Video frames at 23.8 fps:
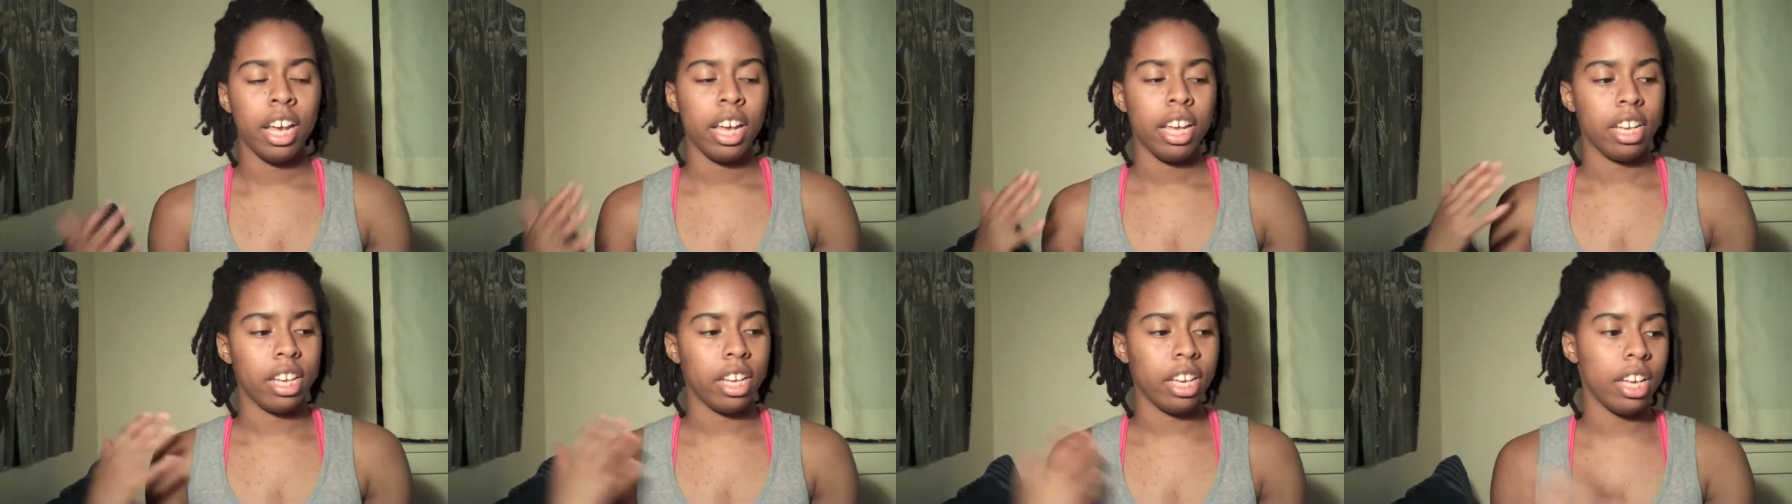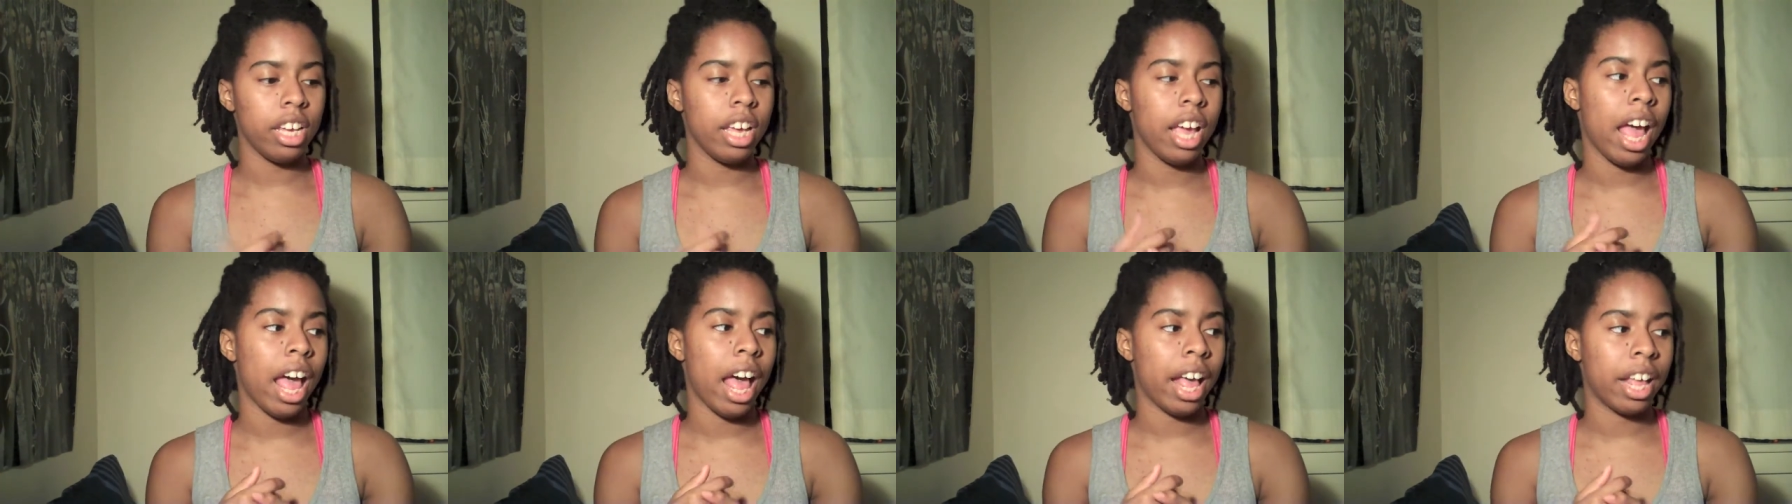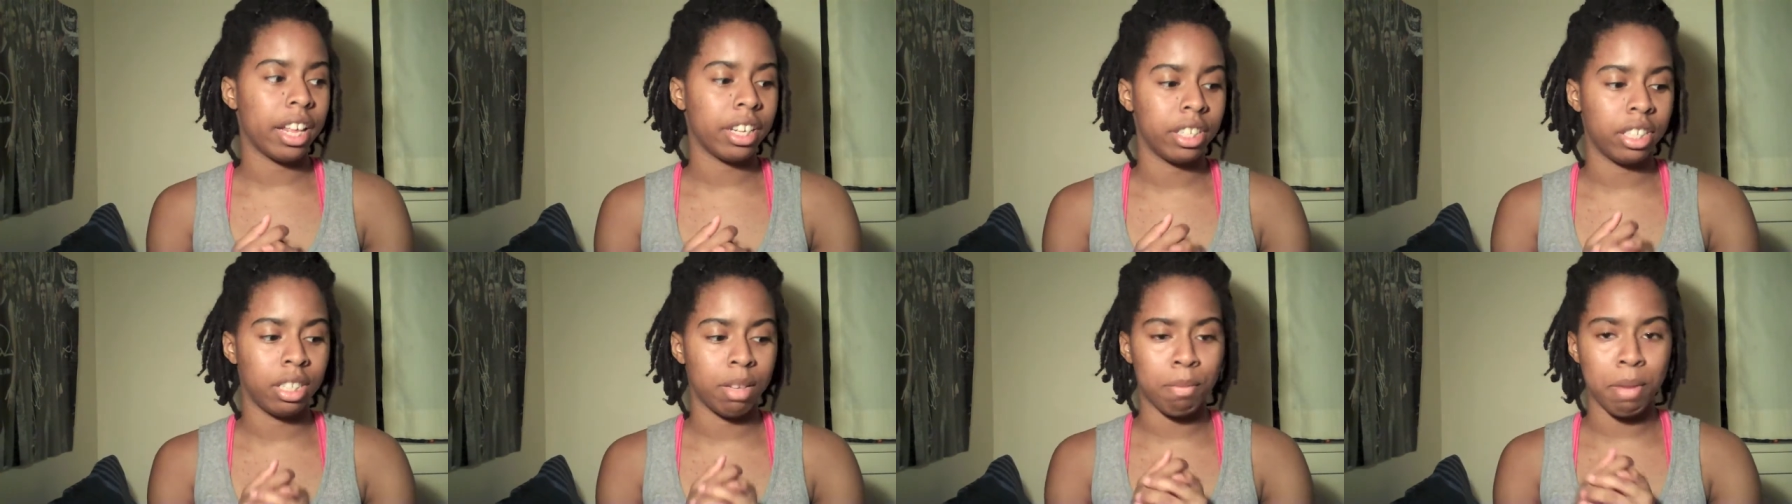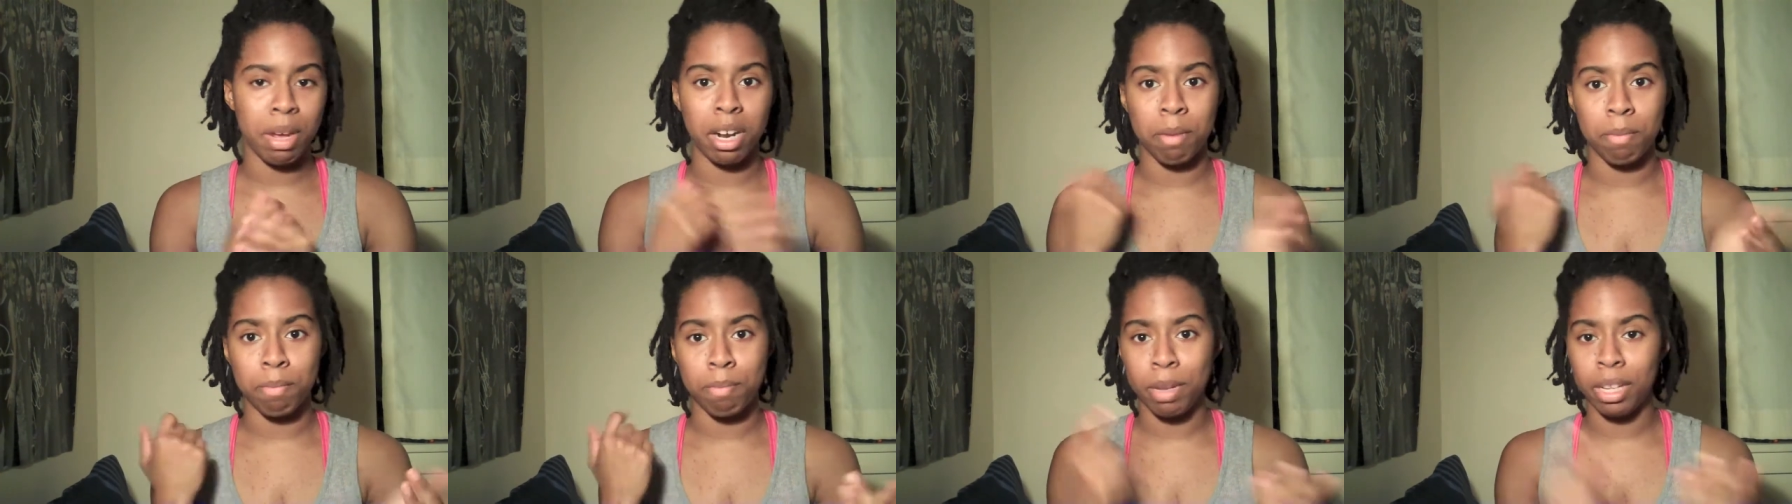He has the
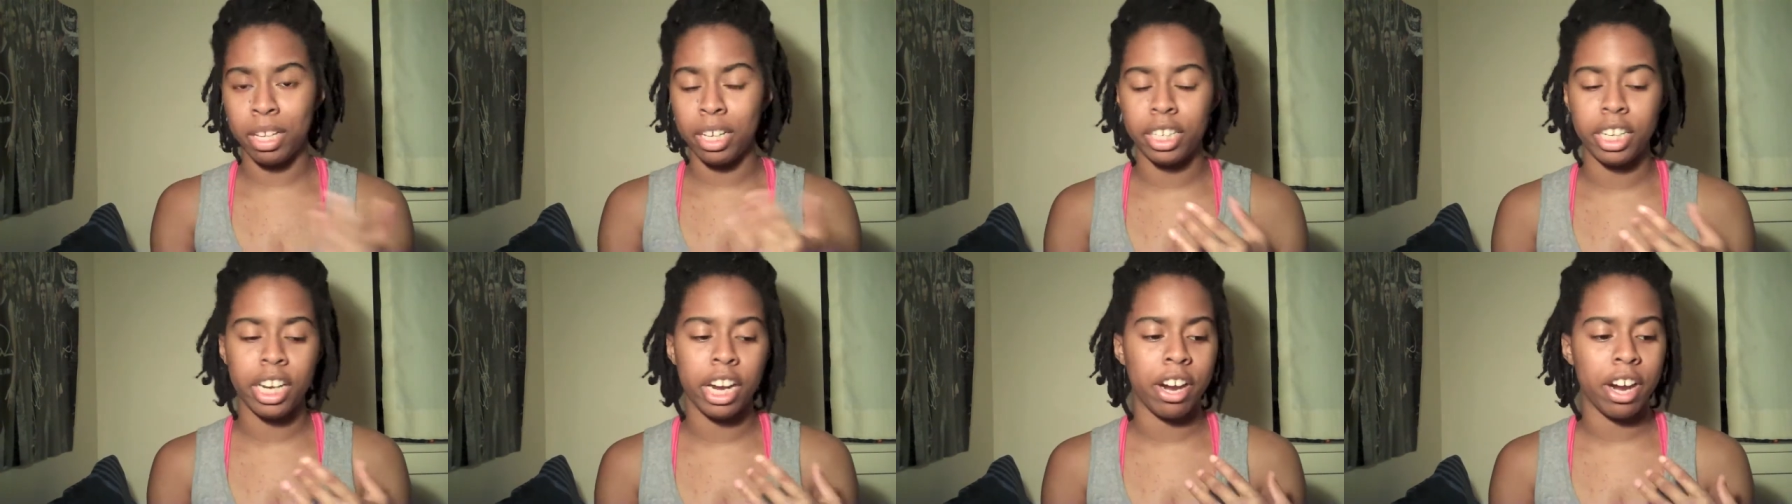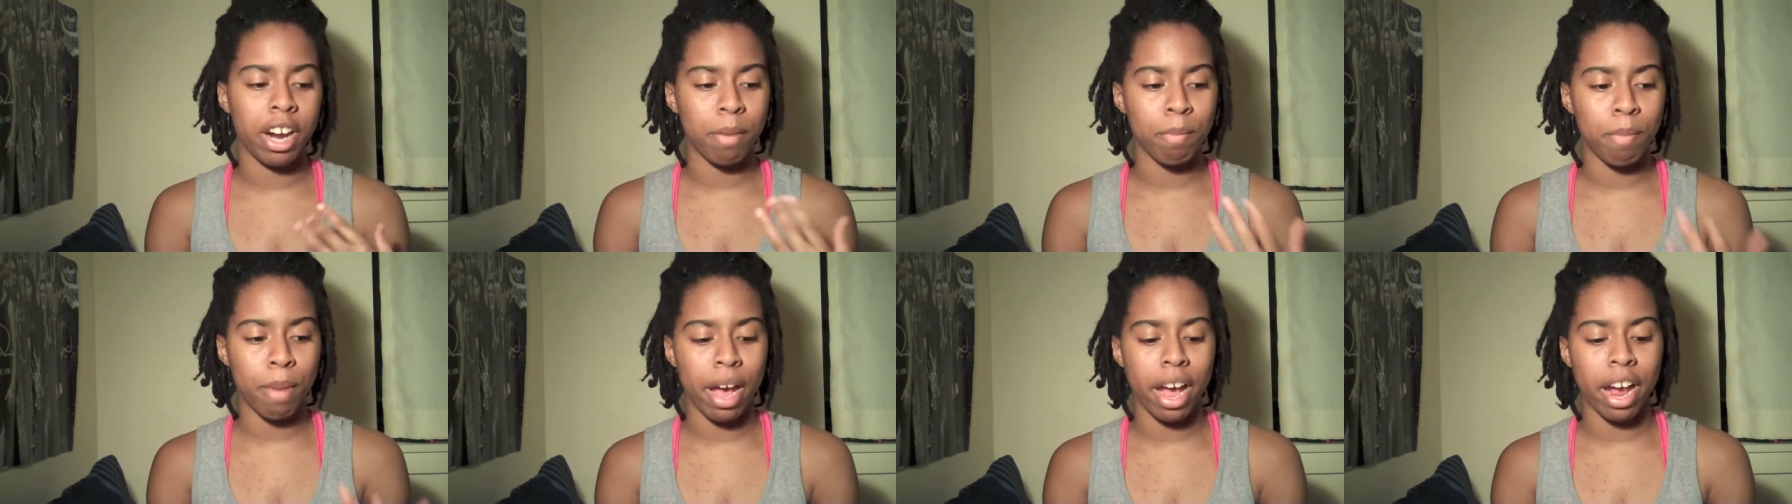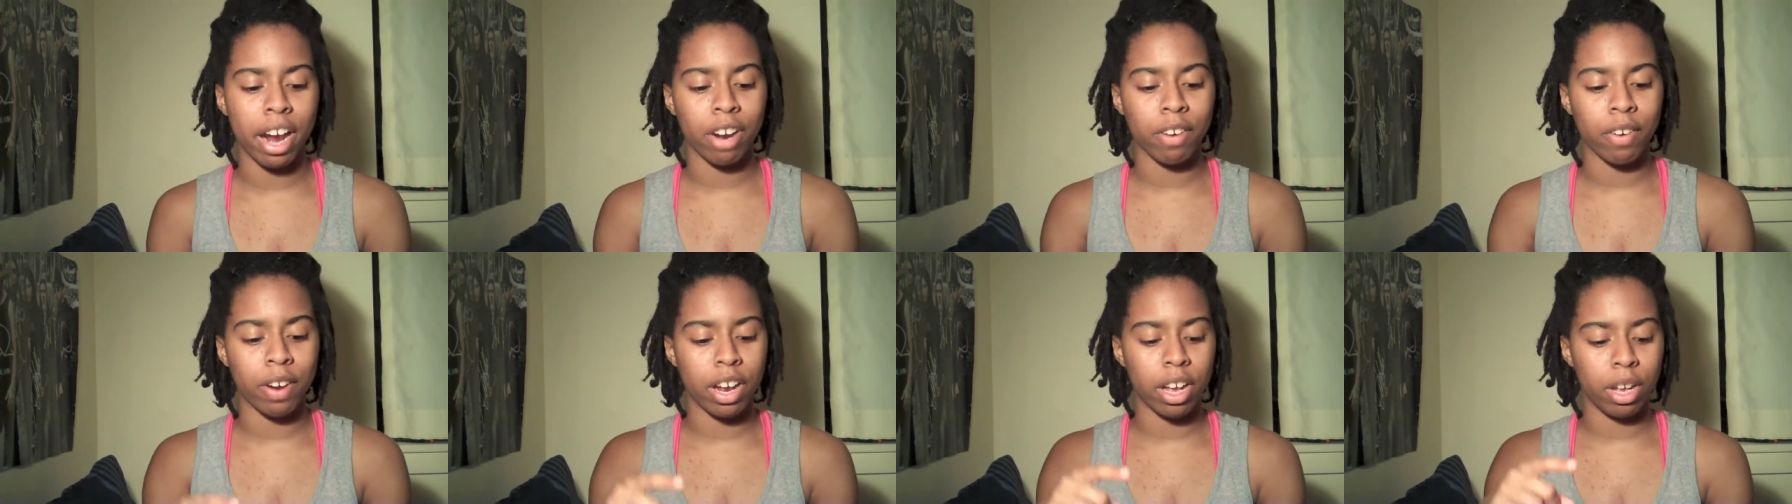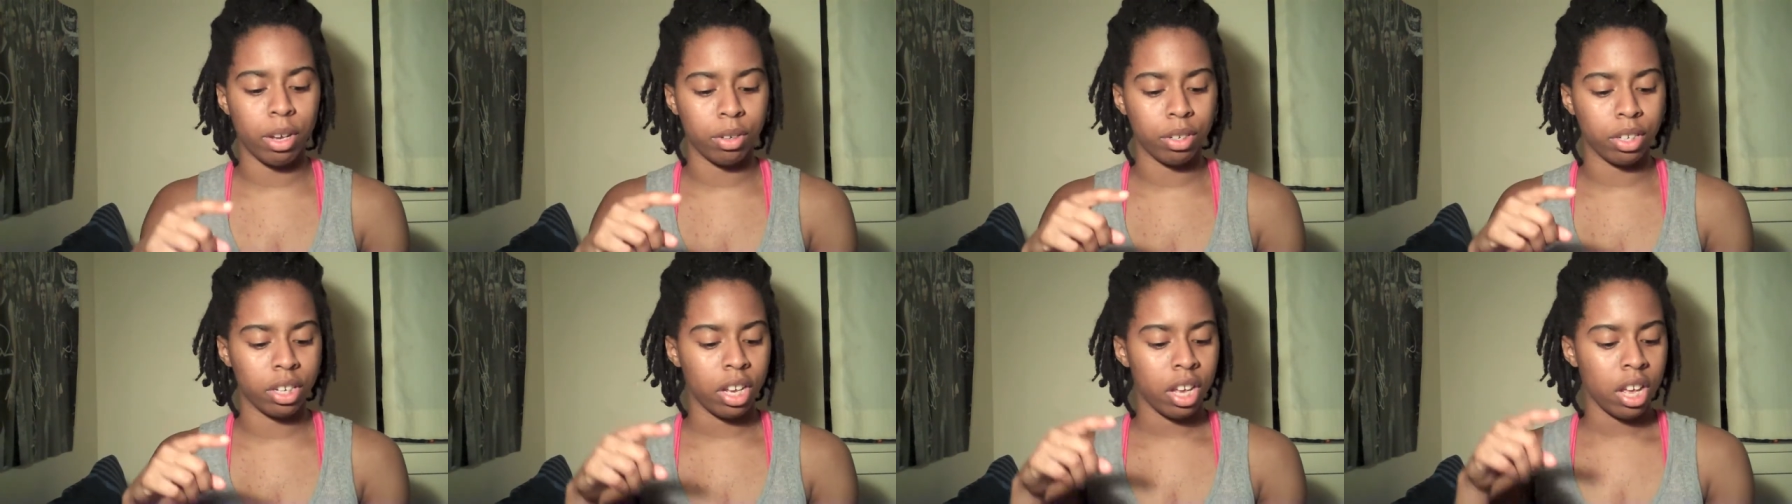better military
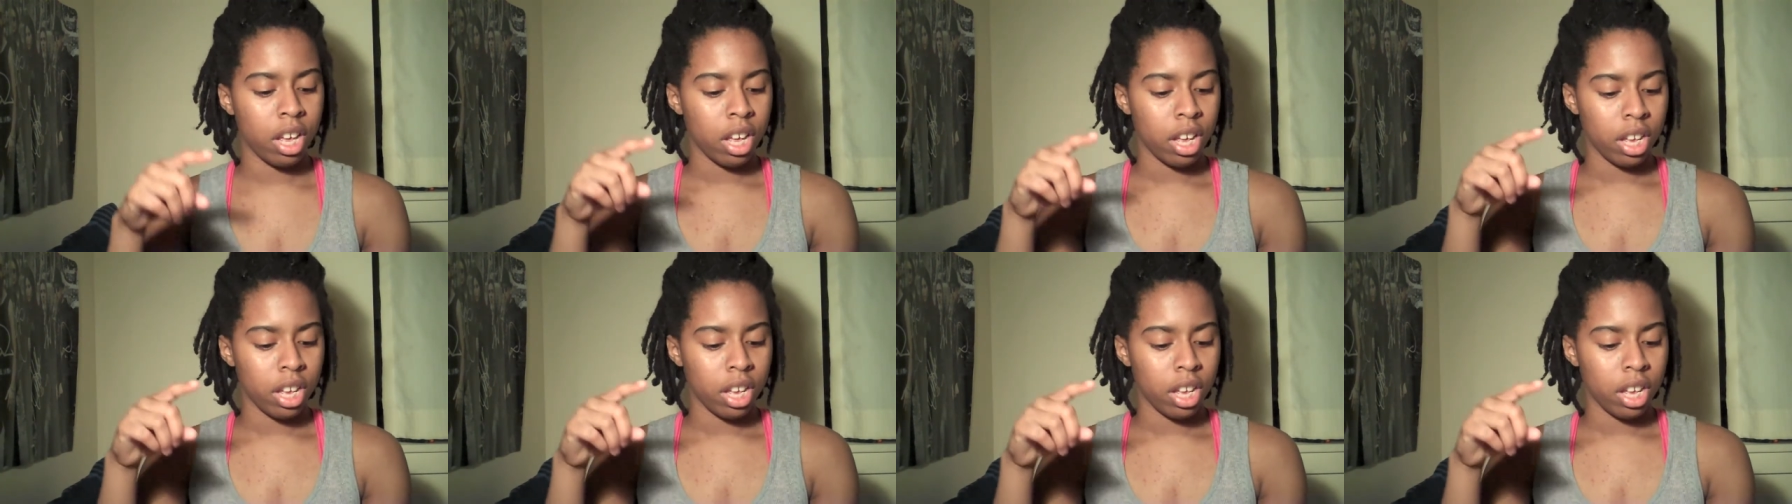background.